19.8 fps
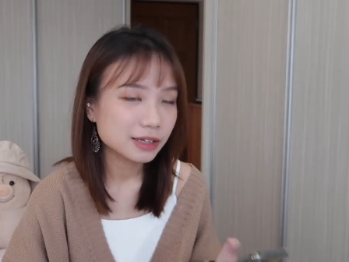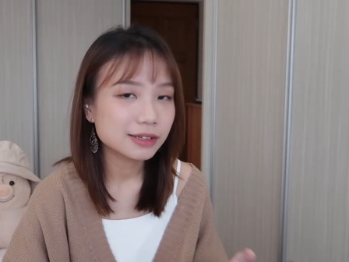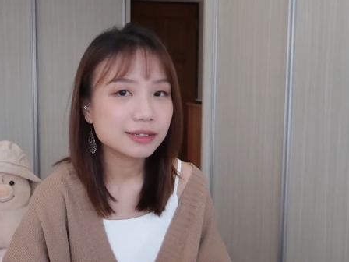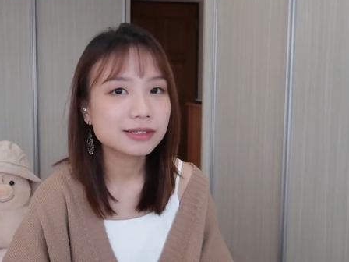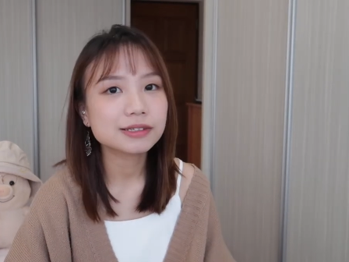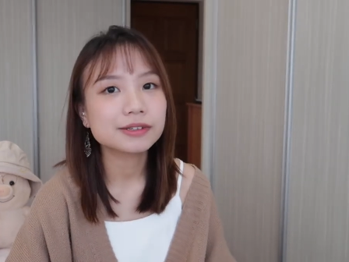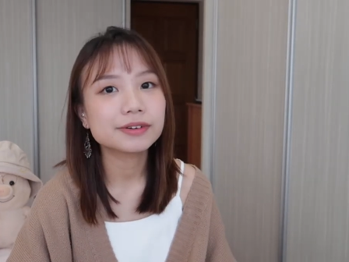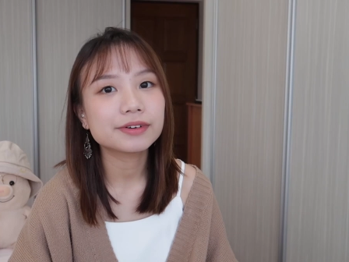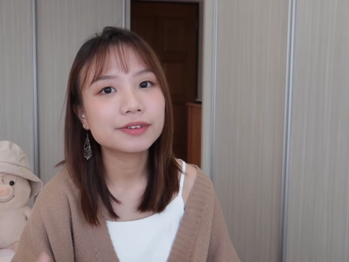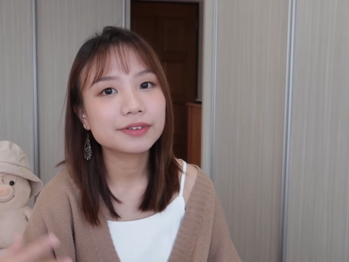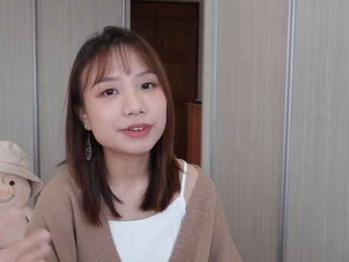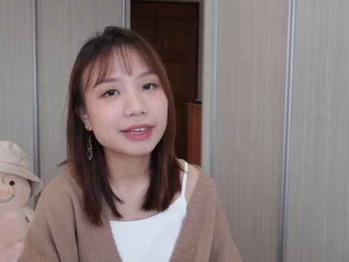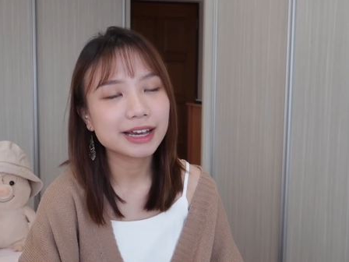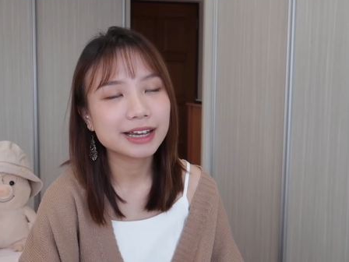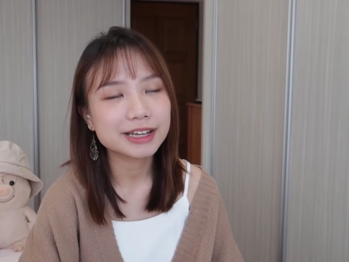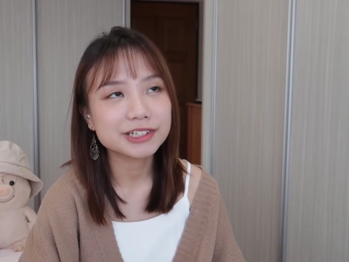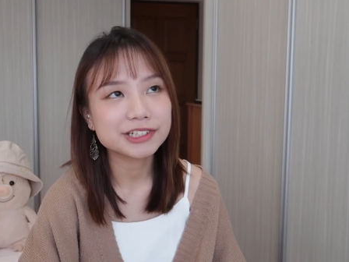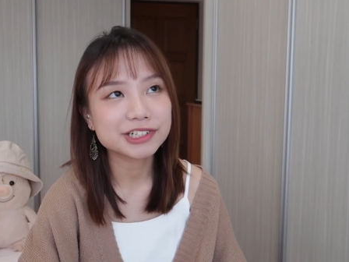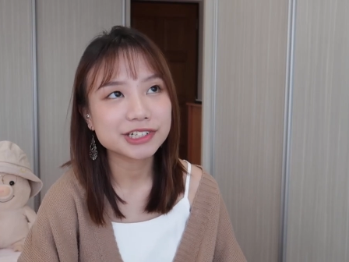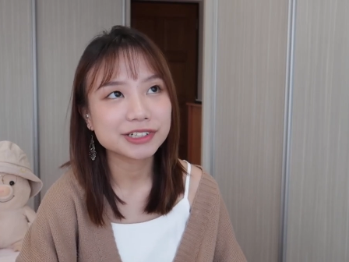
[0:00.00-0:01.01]
So yeah,
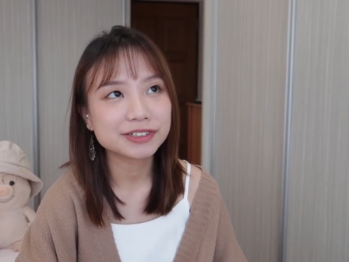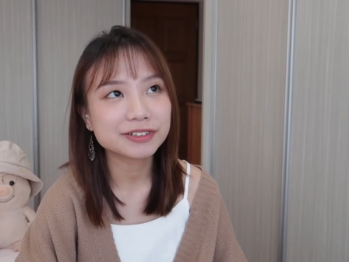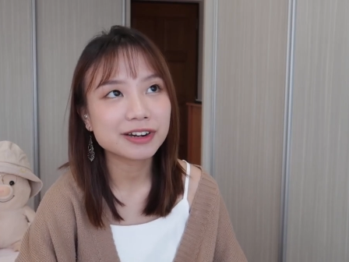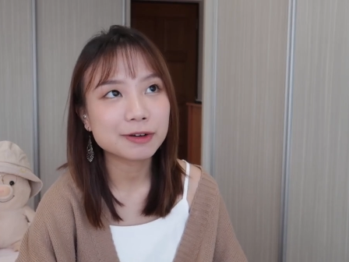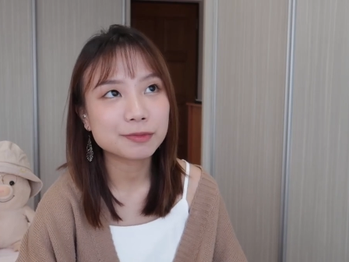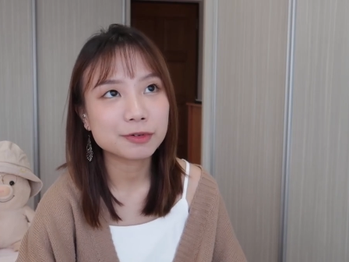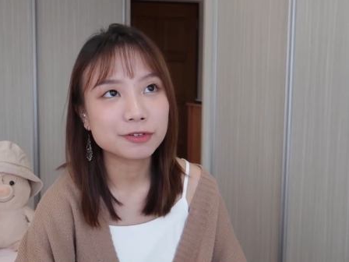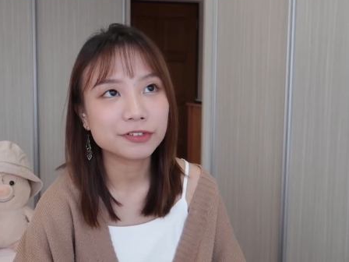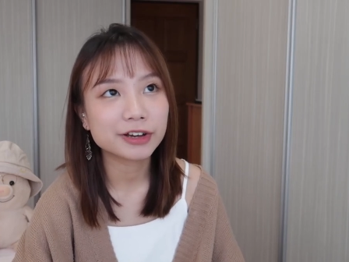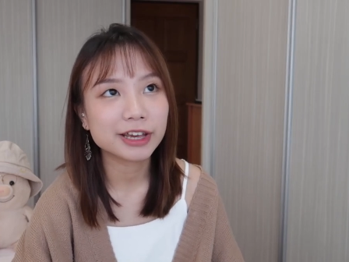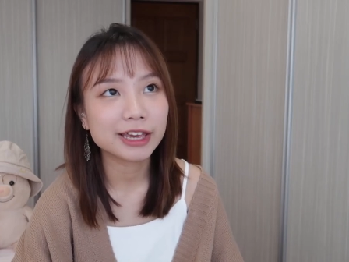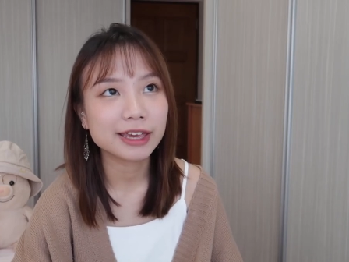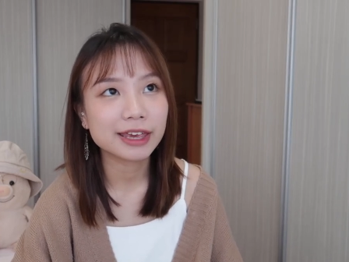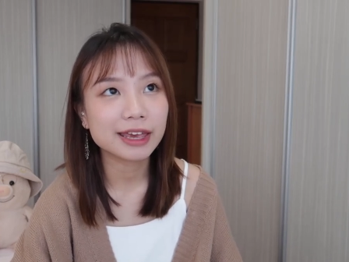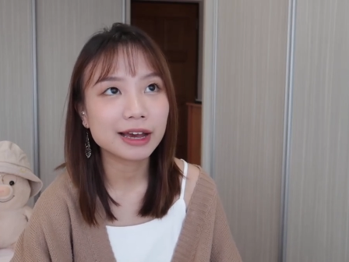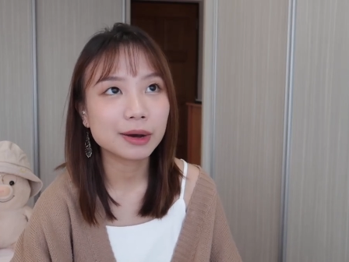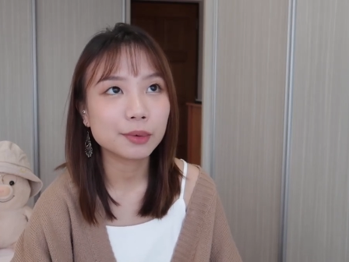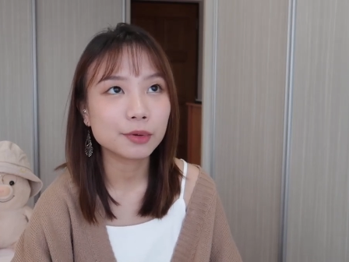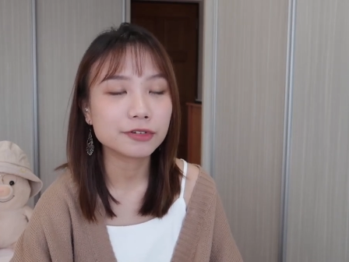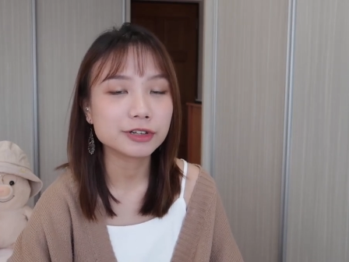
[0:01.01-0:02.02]
in general, I prefer
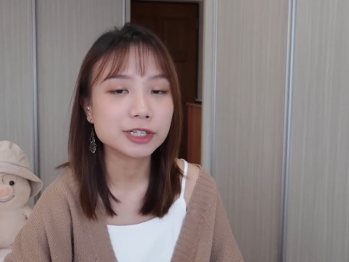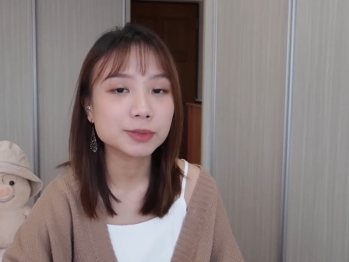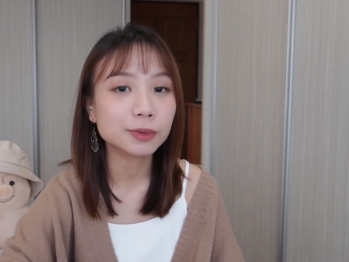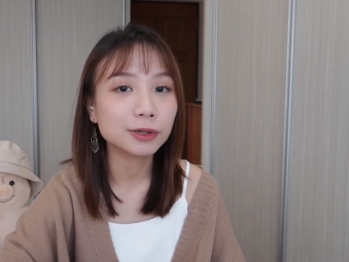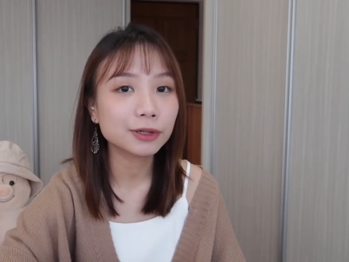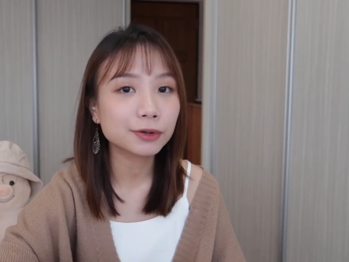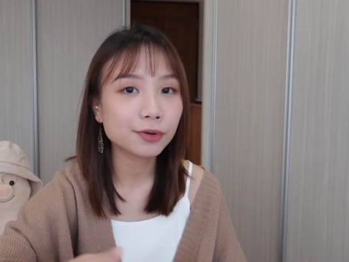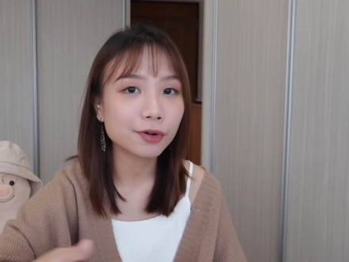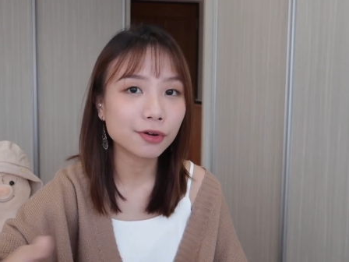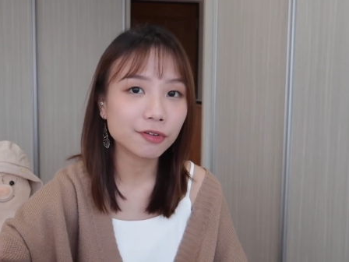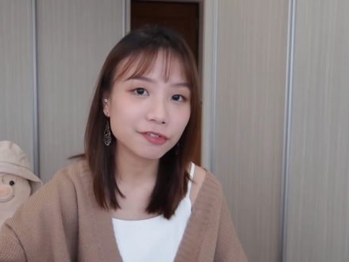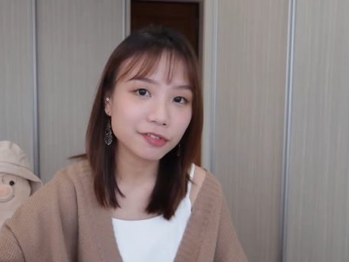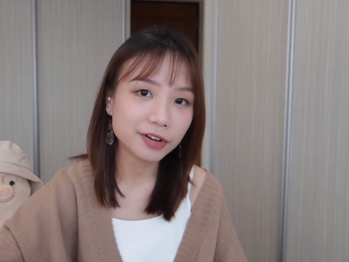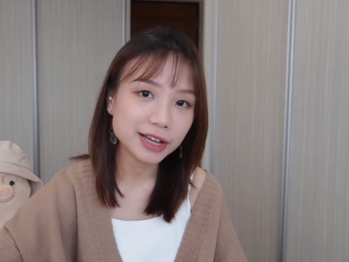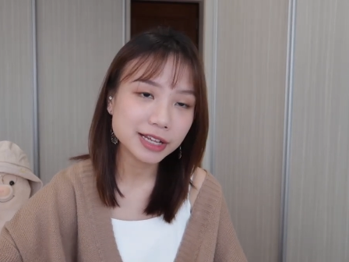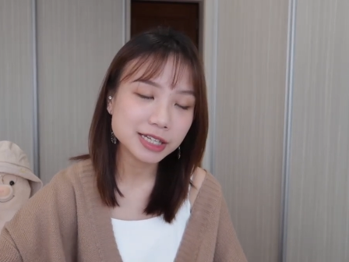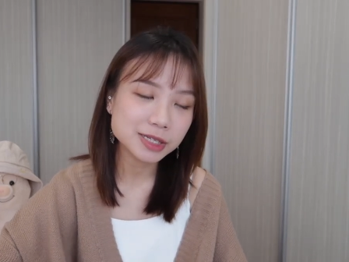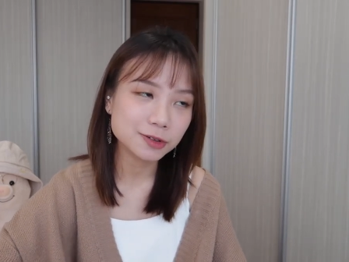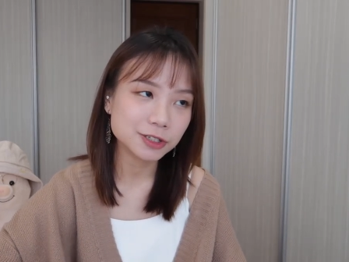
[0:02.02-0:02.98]
hanging out with a smaller group of friends,